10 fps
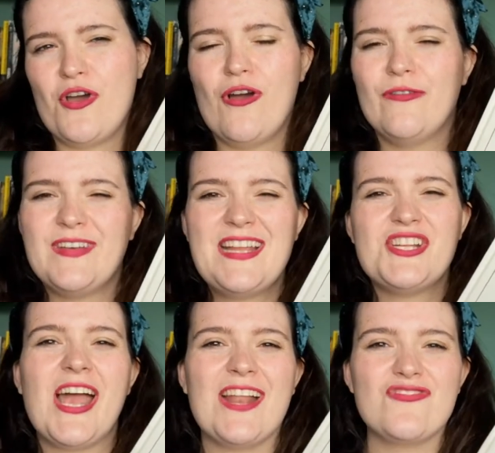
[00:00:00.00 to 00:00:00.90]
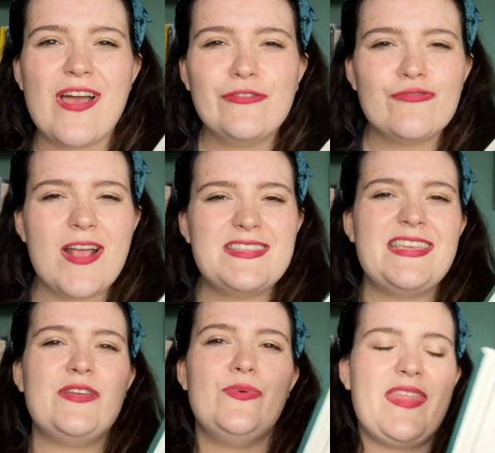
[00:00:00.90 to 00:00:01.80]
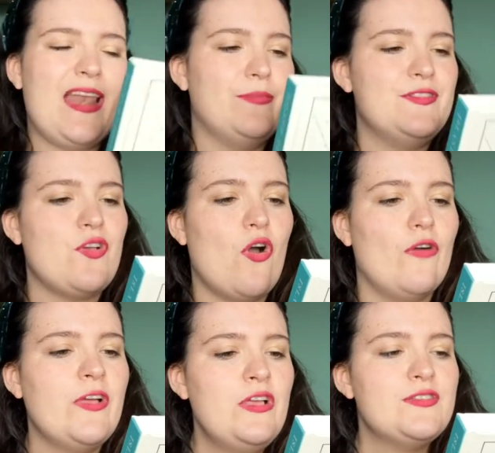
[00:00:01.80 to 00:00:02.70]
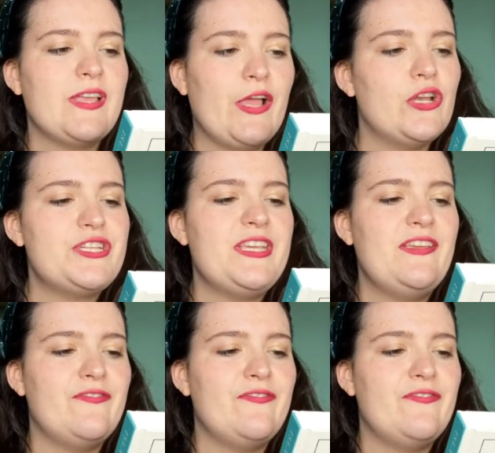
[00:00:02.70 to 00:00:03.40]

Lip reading: of nature and travel writing with elements of psychology,